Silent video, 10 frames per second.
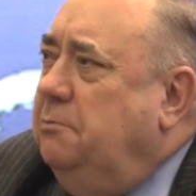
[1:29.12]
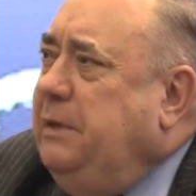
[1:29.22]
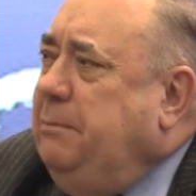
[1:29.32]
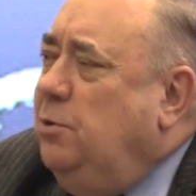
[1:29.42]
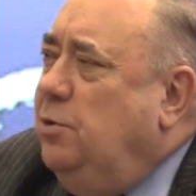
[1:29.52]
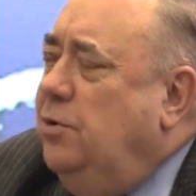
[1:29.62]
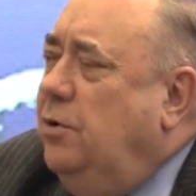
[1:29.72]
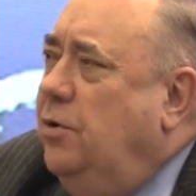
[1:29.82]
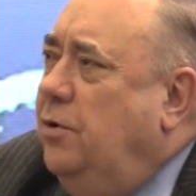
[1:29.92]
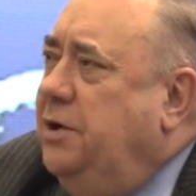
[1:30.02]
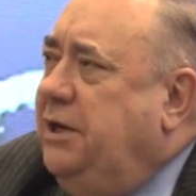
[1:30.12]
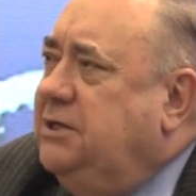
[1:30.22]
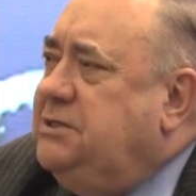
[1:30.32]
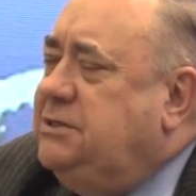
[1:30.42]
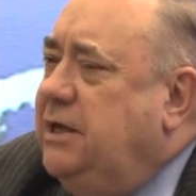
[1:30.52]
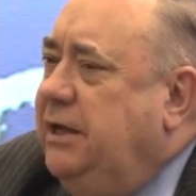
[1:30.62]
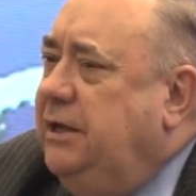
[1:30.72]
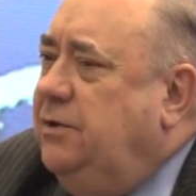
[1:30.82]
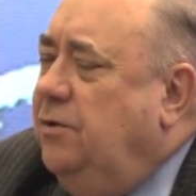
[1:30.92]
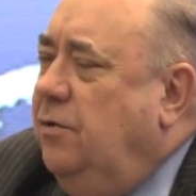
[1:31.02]
people on each
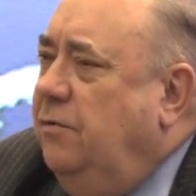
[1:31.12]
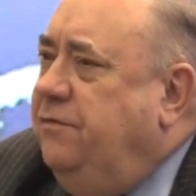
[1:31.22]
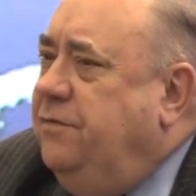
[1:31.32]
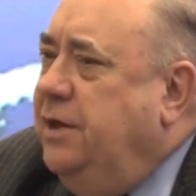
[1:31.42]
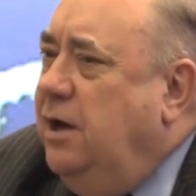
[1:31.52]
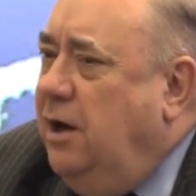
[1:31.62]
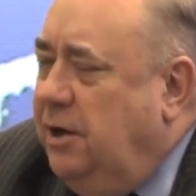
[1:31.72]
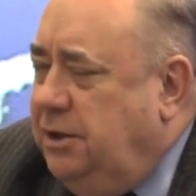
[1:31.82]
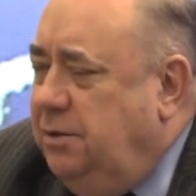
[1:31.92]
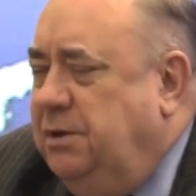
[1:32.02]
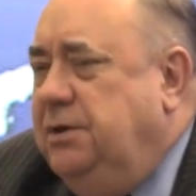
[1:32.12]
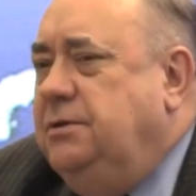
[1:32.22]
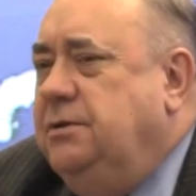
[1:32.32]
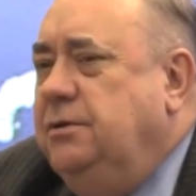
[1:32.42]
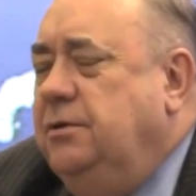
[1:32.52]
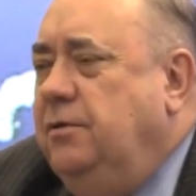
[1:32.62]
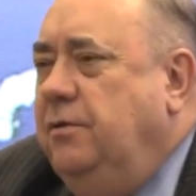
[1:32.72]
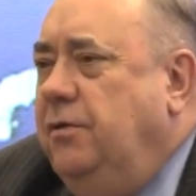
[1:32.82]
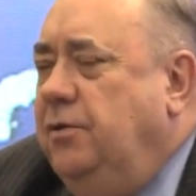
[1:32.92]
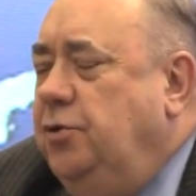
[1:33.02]
side of the argument
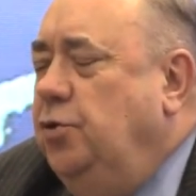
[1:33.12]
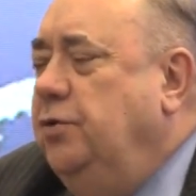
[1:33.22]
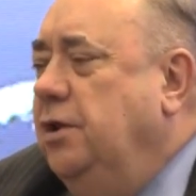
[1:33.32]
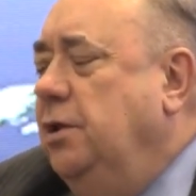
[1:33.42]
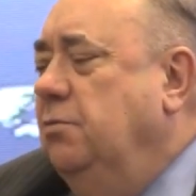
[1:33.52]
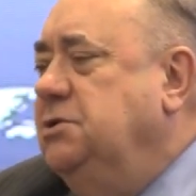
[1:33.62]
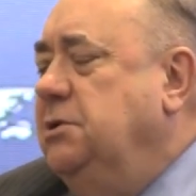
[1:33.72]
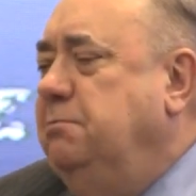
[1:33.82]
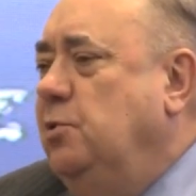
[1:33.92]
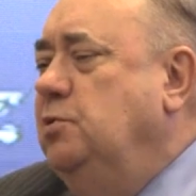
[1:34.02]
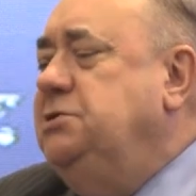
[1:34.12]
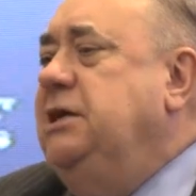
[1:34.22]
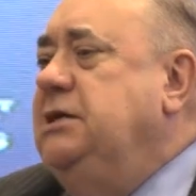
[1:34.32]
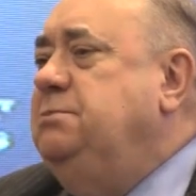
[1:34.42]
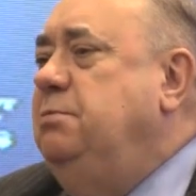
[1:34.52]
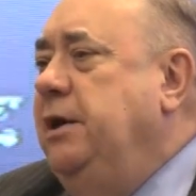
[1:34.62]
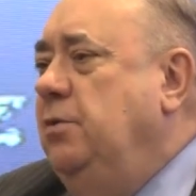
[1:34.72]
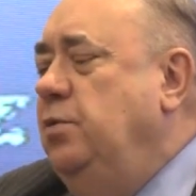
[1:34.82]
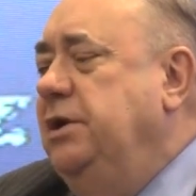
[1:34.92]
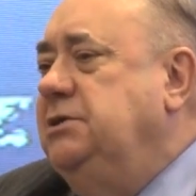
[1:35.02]
knew that there was a process by
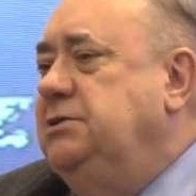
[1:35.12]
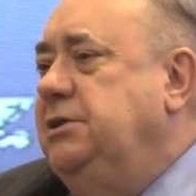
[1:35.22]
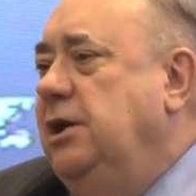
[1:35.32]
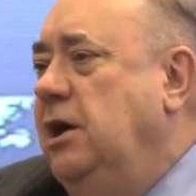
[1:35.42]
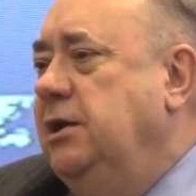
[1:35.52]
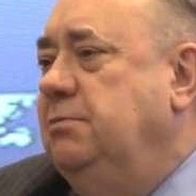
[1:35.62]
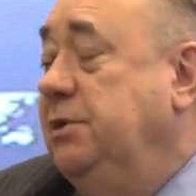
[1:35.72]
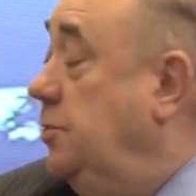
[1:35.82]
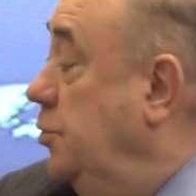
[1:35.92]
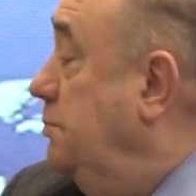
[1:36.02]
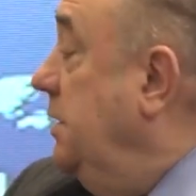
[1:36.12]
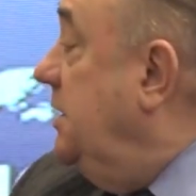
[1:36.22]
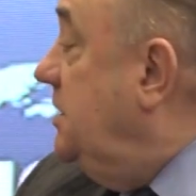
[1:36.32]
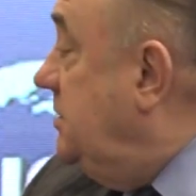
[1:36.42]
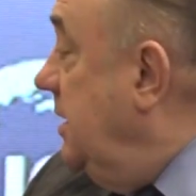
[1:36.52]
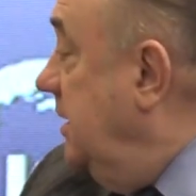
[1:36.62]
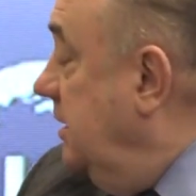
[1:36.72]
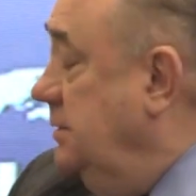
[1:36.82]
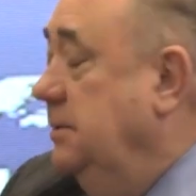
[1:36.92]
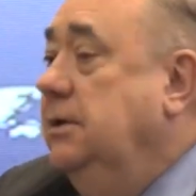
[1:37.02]
which the argument could be
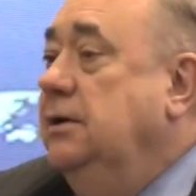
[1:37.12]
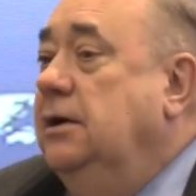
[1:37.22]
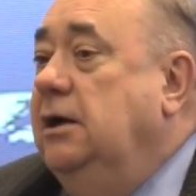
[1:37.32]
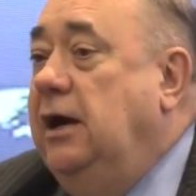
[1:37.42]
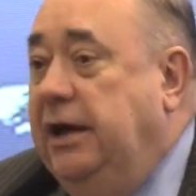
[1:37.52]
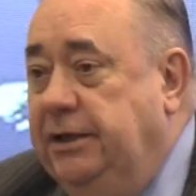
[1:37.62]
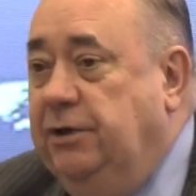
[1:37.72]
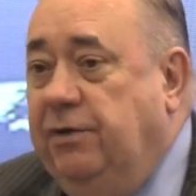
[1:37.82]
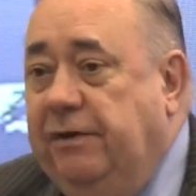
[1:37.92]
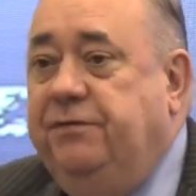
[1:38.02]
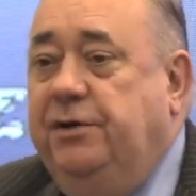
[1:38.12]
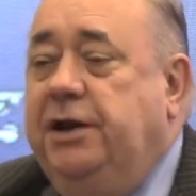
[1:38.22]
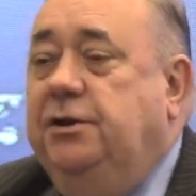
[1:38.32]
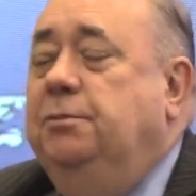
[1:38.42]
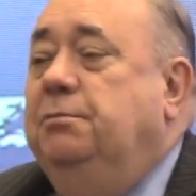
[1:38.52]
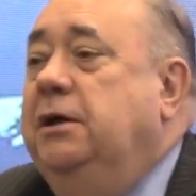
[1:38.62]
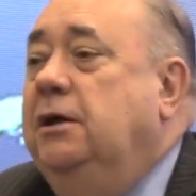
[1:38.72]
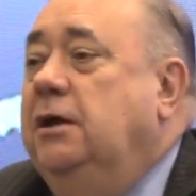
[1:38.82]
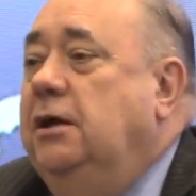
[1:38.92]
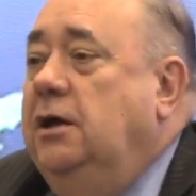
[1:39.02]
decided, i.e. a referendum,
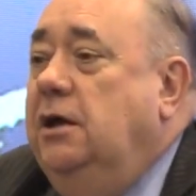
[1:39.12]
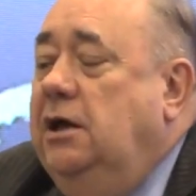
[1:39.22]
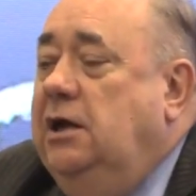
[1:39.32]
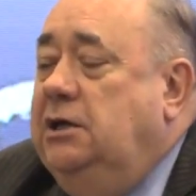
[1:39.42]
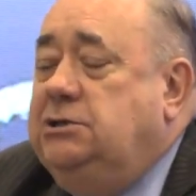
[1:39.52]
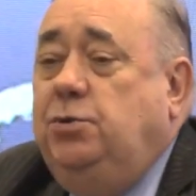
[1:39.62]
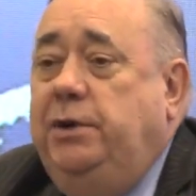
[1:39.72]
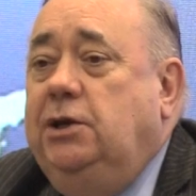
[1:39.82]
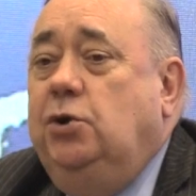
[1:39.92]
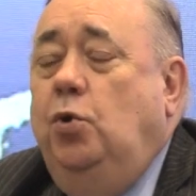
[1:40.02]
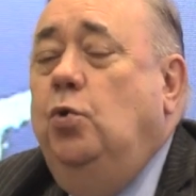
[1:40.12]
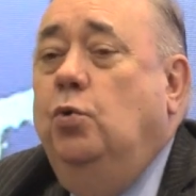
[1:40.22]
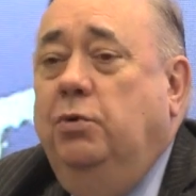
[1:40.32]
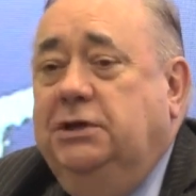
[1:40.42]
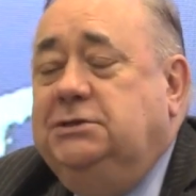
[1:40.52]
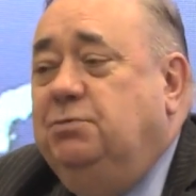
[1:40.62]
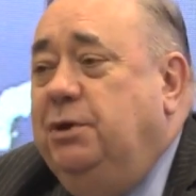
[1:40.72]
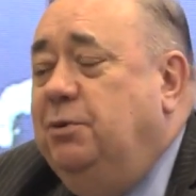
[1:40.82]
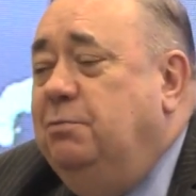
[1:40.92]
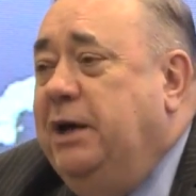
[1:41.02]
a square go, as
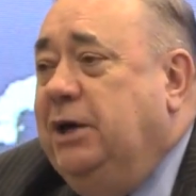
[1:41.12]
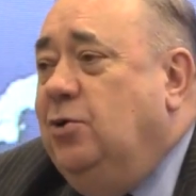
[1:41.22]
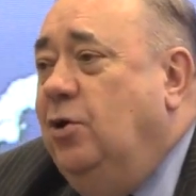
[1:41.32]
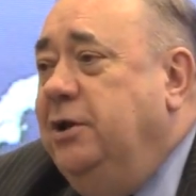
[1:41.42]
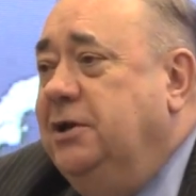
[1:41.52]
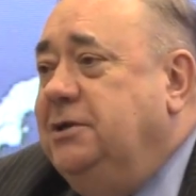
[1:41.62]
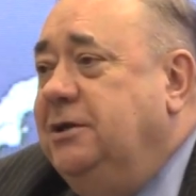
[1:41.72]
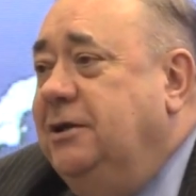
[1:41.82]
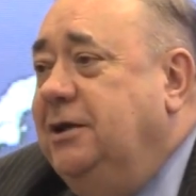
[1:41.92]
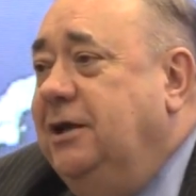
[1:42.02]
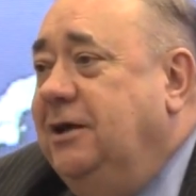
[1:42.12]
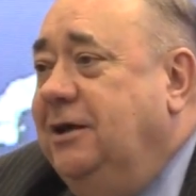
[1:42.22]
we might call it in the